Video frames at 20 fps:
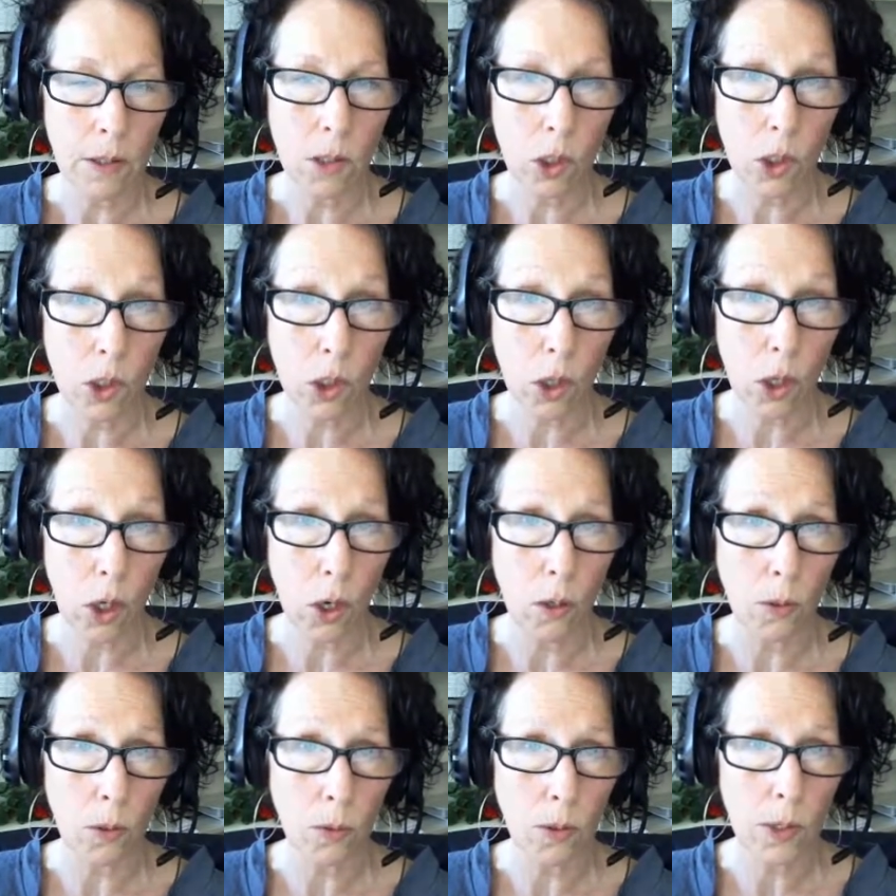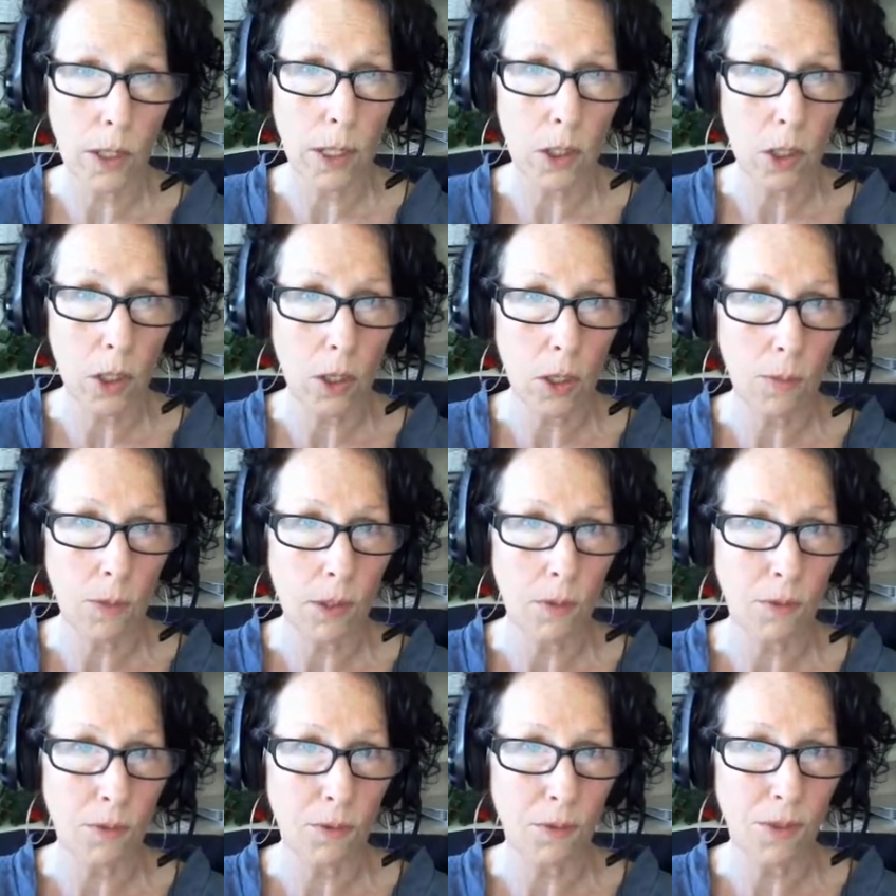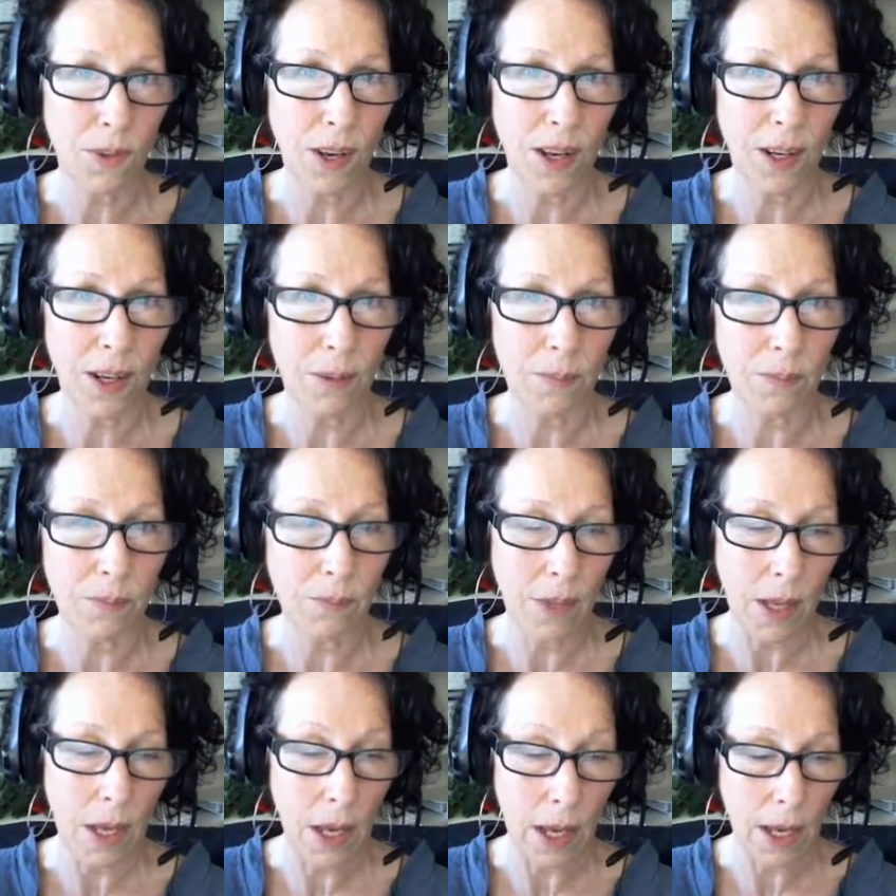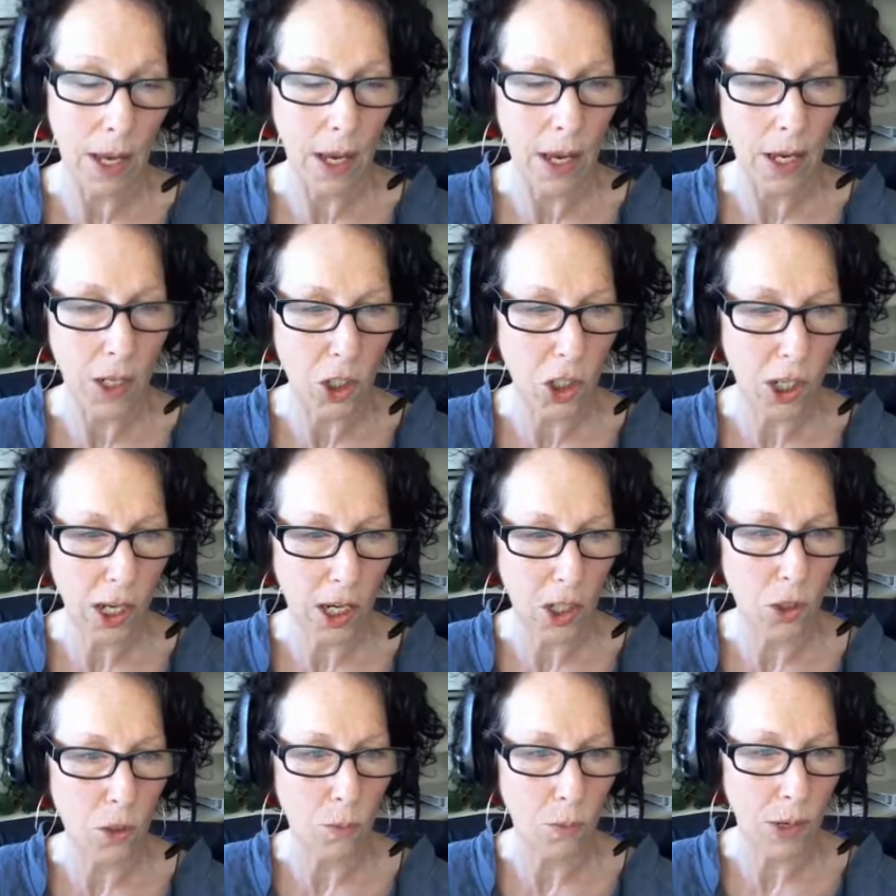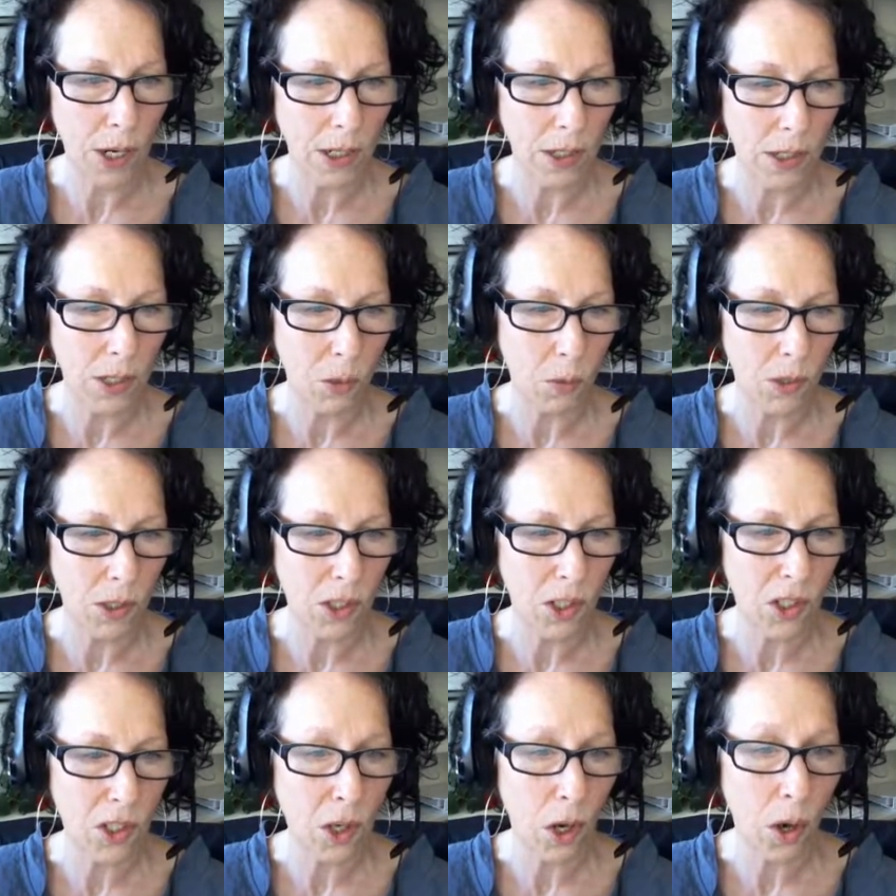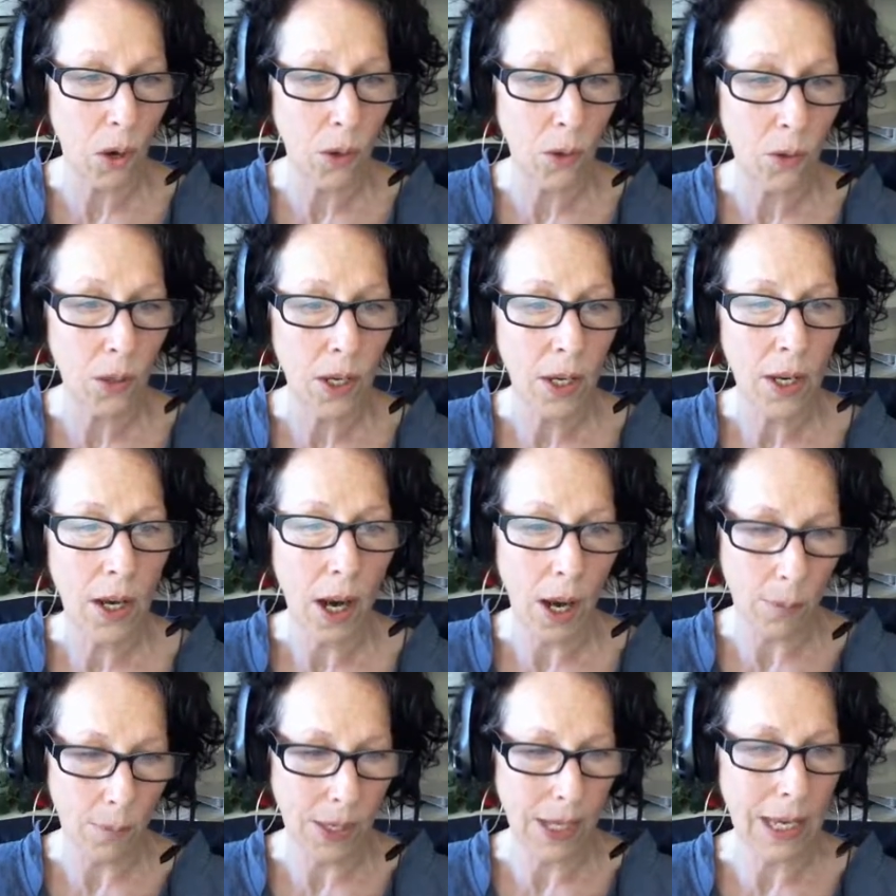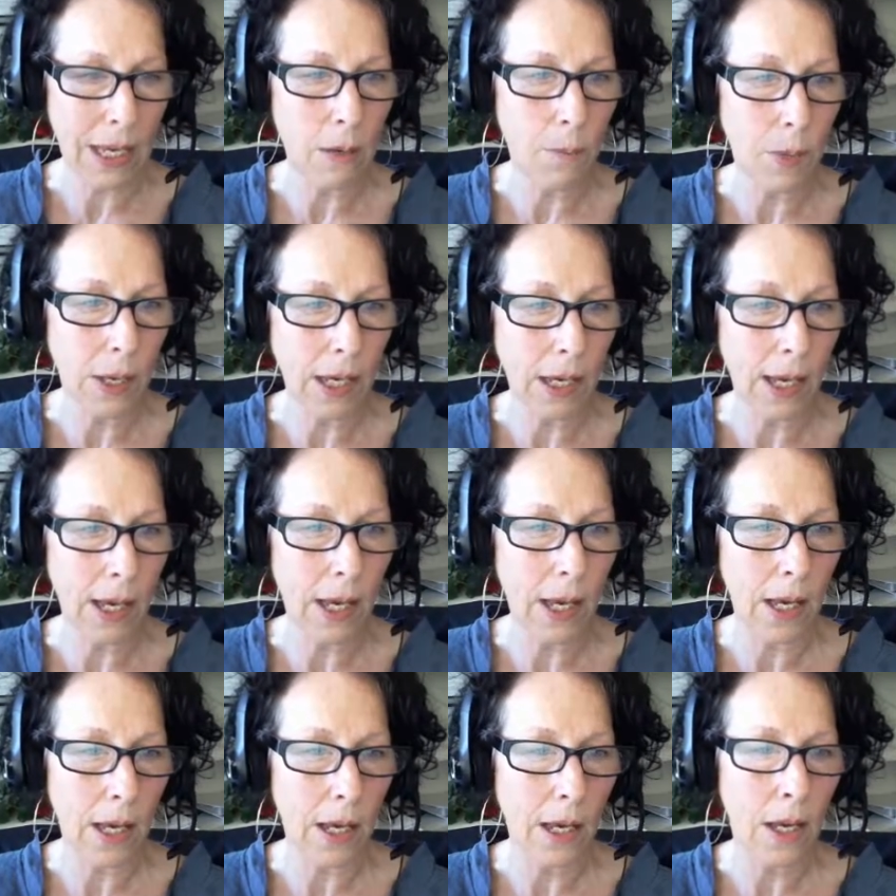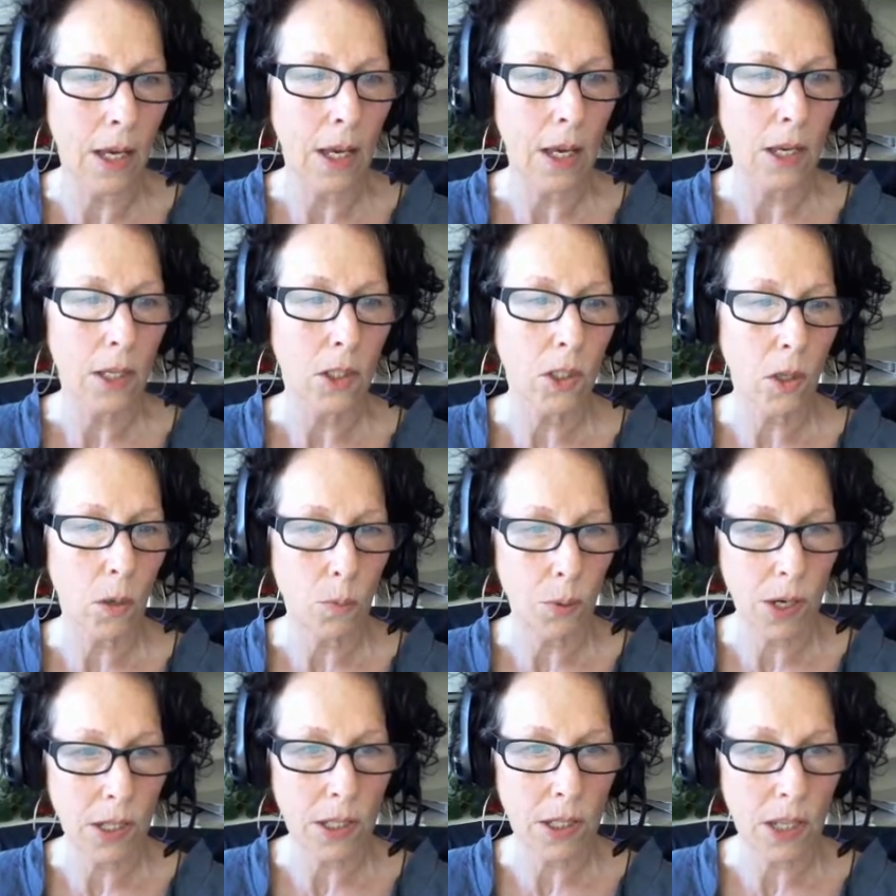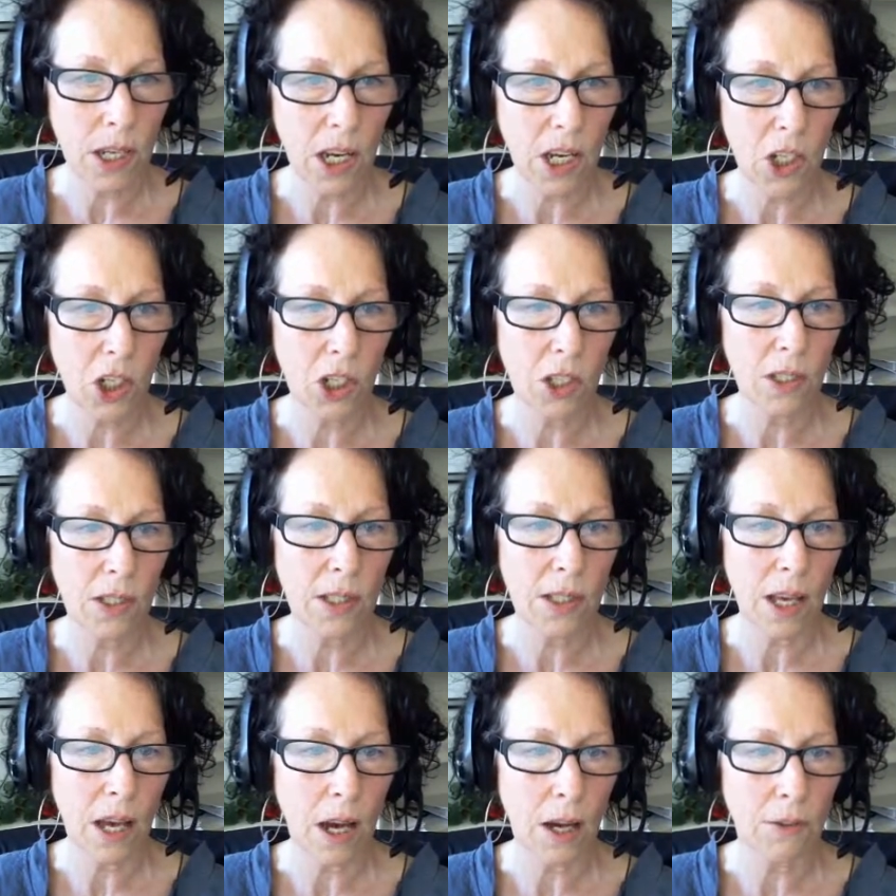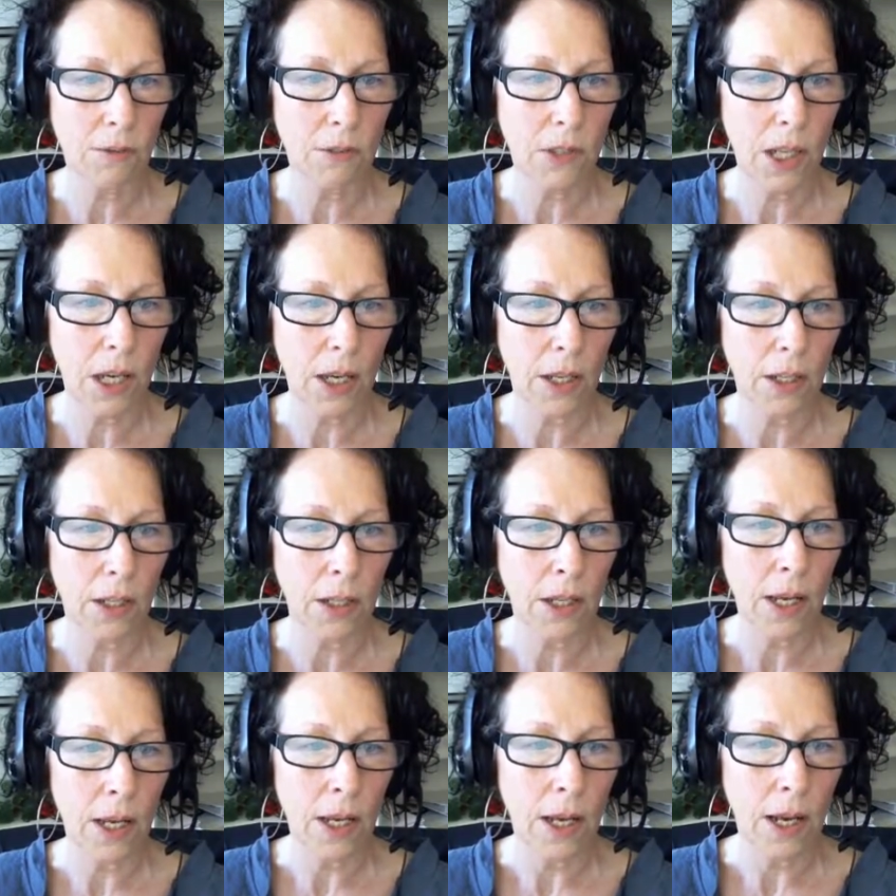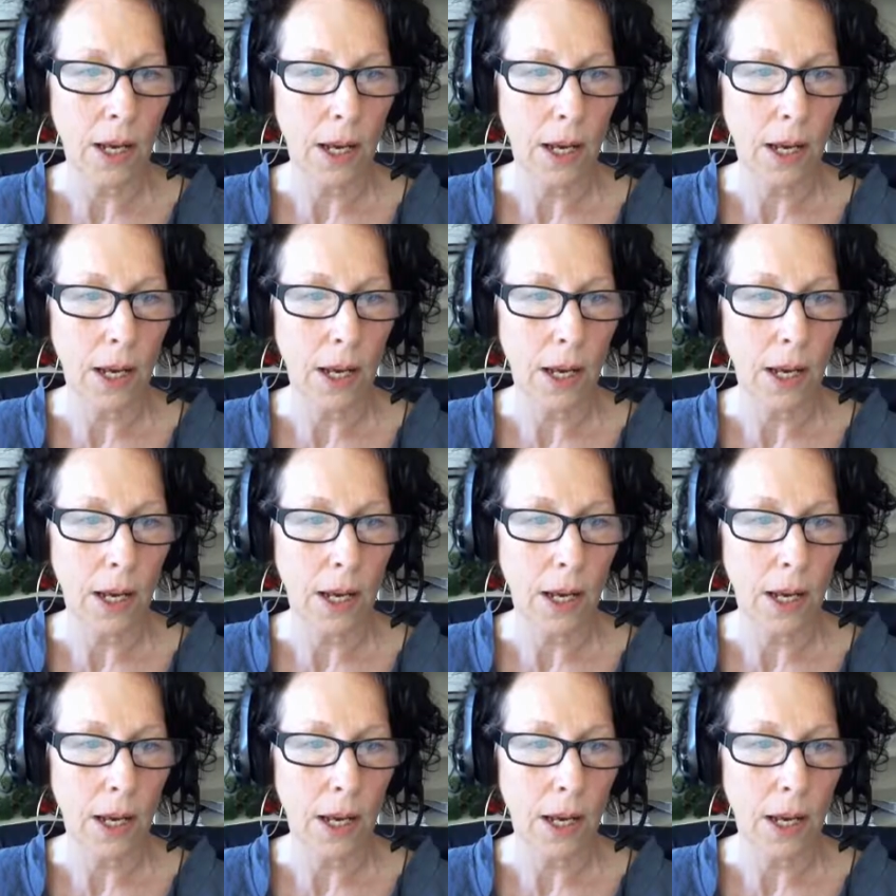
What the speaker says: slow in terms of educational practice with slow, I'm keeping here. So presentations that I've done,